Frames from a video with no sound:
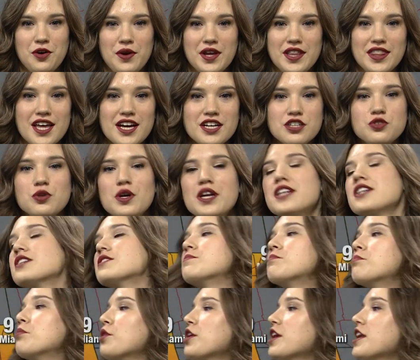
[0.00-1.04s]
And that trend is
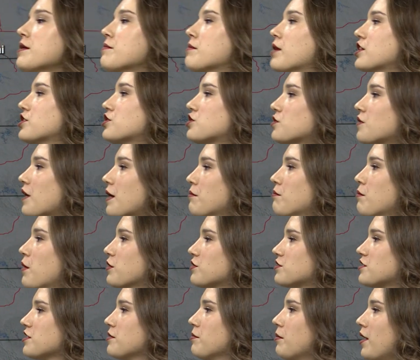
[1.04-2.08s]
pretty much throughout
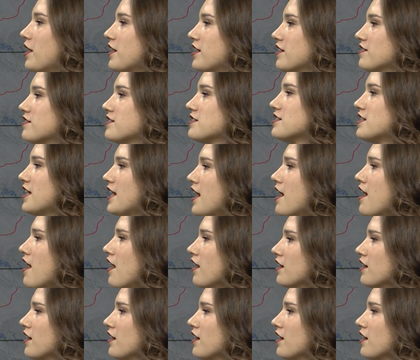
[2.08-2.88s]
most of the body of the state.